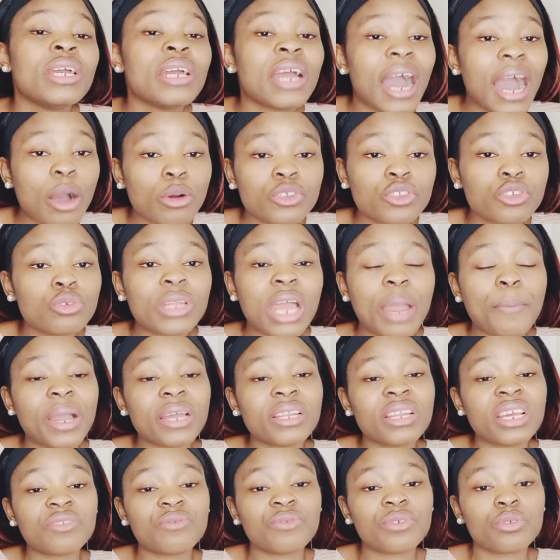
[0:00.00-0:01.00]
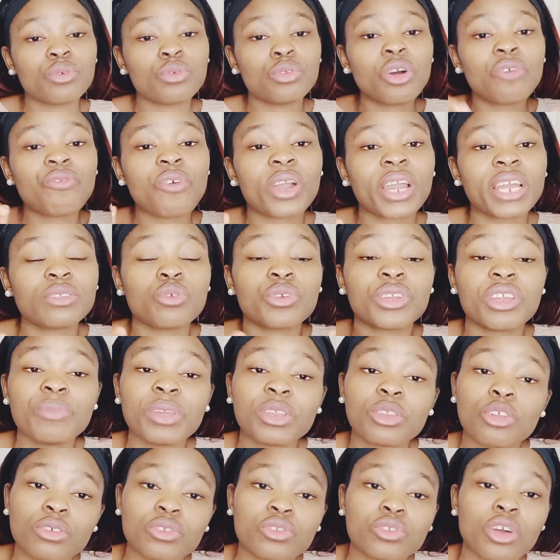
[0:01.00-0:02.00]
I'll see you in my next video. Don't forget to give me
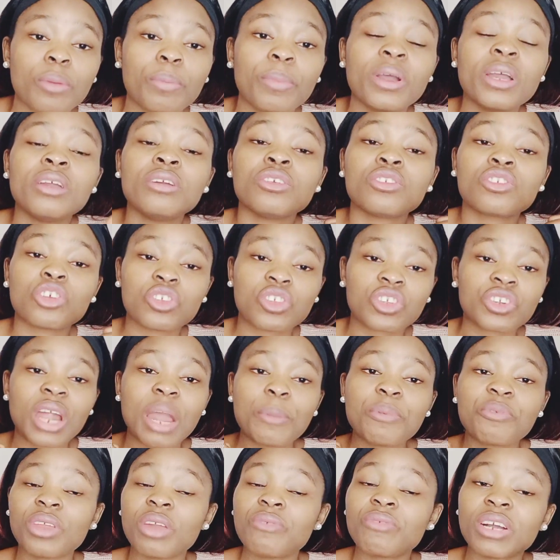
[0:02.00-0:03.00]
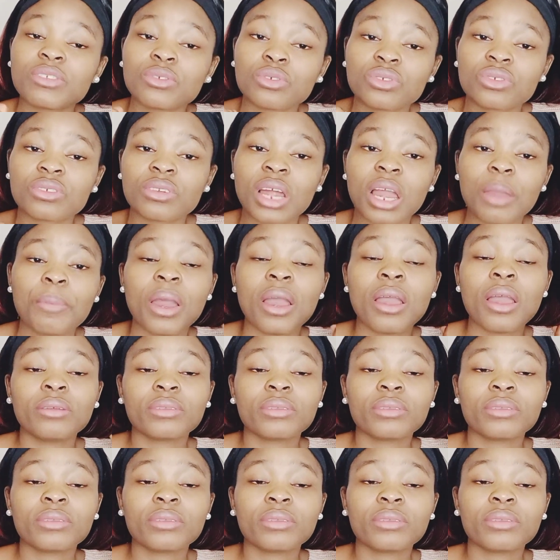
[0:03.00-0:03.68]
thumbs up, subscribe if you never subscribe.